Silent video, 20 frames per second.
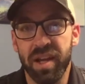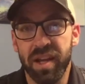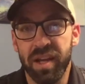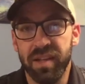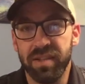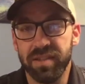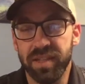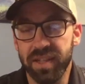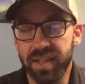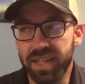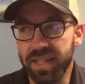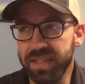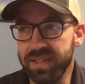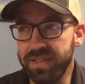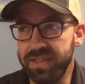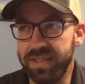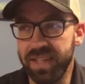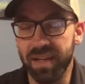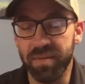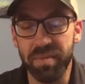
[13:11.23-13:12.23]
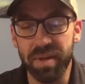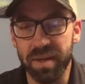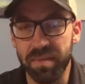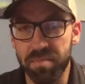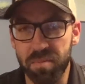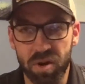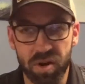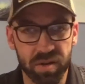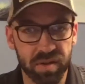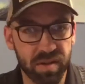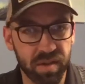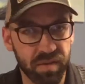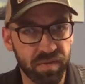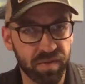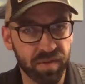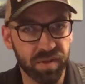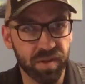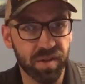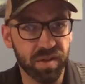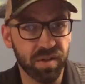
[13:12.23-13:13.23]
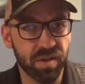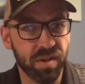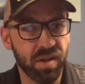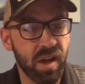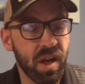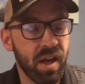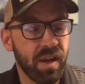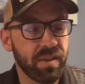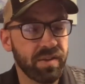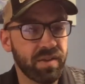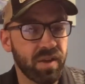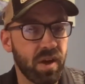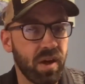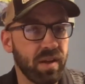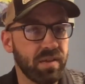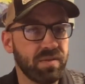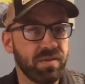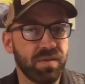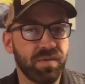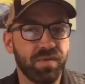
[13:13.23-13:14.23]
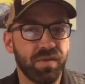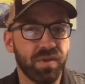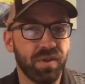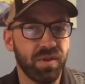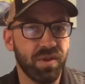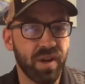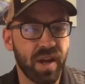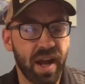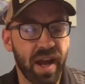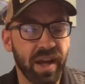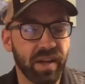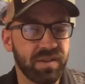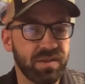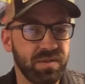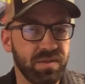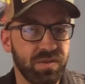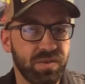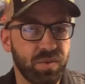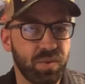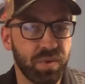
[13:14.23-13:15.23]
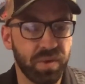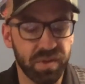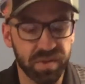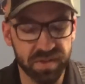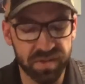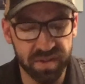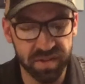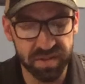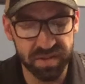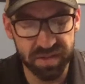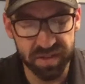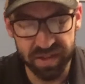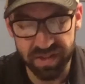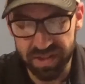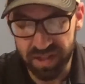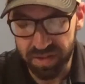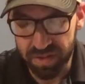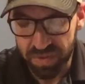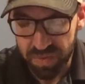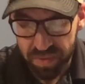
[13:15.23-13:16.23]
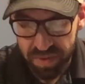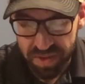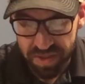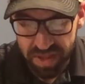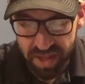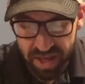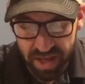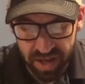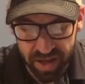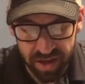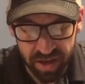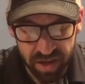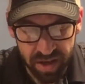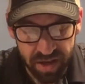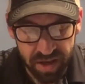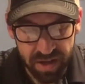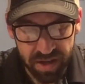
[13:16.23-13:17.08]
He's not condemning Martha for her thoughts or for her actions toward her sister. He's not doing that.